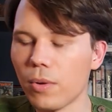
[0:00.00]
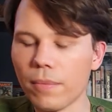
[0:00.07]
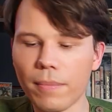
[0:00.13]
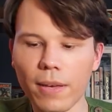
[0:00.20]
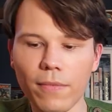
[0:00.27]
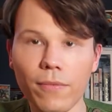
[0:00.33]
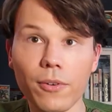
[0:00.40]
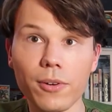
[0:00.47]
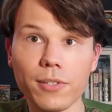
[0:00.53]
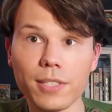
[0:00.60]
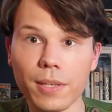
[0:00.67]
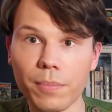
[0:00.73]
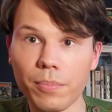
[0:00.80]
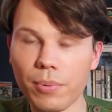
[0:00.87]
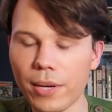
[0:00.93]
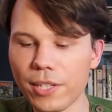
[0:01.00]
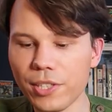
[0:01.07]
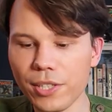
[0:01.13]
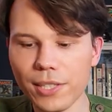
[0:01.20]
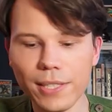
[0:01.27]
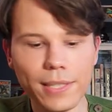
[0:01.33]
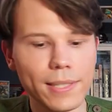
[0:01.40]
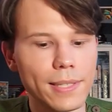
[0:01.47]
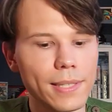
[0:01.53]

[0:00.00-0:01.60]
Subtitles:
of my first impressions